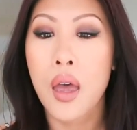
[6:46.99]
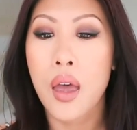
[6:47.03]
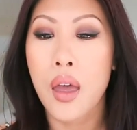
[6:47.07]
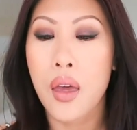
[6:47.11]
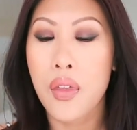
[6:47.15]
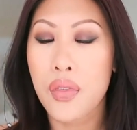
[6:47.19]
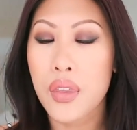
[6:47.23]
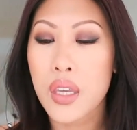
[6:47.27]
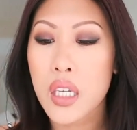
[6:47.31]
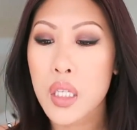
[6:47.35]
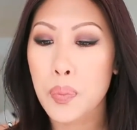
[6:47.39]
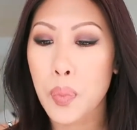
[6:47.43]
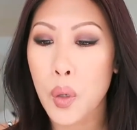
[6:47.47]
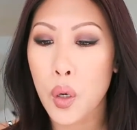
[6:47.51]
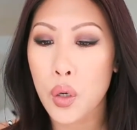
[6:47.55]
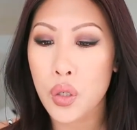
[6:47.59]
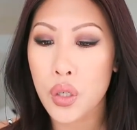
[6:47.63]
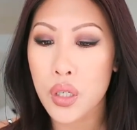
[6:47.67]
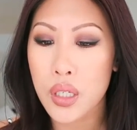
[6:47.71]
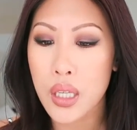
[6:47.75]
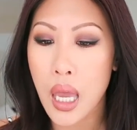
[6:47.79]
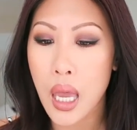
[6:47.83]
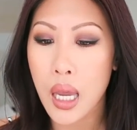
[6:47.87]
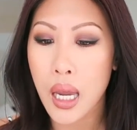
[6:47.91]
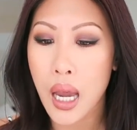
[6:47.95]
In this
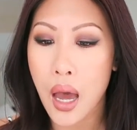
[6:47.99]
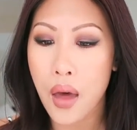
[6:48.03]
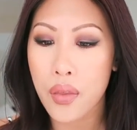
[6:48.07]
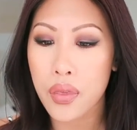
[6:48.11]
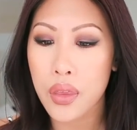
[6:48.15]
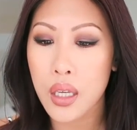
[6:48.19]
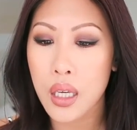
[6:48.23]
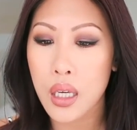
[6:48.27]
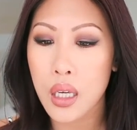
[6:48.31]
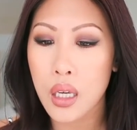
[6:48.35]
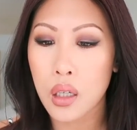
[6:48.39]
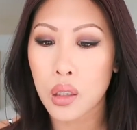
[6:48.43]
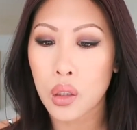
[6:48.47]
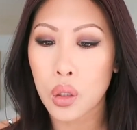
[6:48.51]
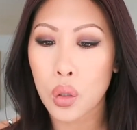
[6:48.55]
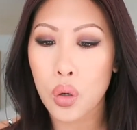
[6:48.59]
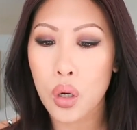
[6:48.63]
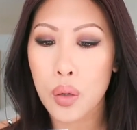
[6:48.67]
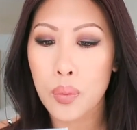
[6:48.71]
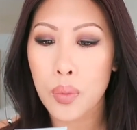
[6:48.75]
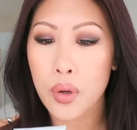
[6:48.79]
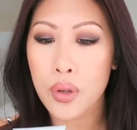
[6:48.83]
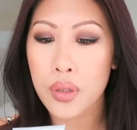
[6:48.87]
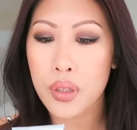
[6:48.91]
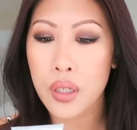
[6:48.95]
purchase, I got the
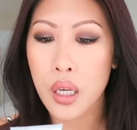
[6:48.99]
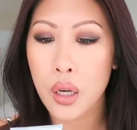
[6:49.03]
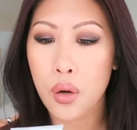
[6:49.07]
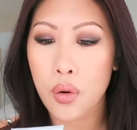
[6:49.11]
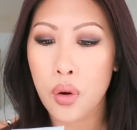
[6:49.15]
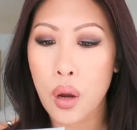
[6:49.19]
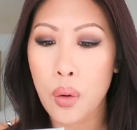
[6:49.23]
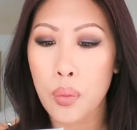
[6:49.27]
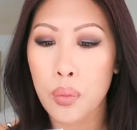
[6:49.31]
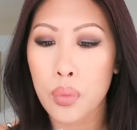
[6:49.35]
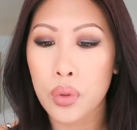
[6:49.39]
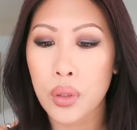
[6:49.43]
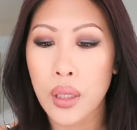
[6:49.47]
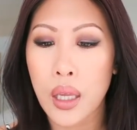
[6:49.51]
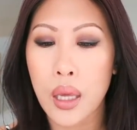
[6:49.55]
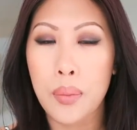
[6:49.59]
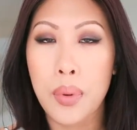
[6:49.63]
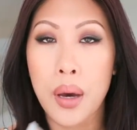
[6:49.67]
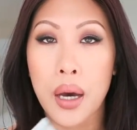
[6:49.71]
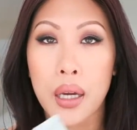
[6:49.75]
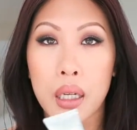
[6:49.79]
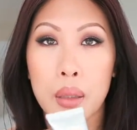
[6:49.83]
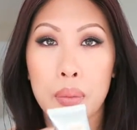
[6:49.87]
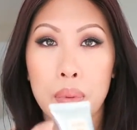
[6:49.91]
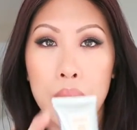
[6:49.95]
Laura Mercier Creme Brulee
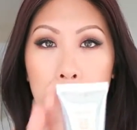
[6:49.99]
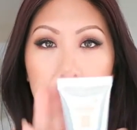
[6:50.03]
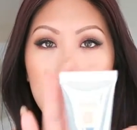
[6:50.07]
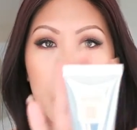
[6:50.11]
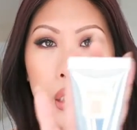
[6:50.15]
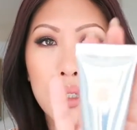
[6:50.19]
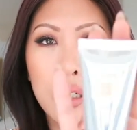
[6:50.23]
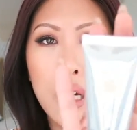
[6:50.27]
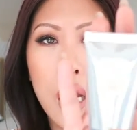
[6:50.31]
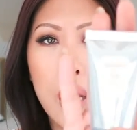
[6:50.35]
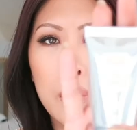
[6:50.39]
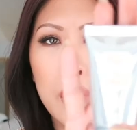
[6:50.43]
Body Butter.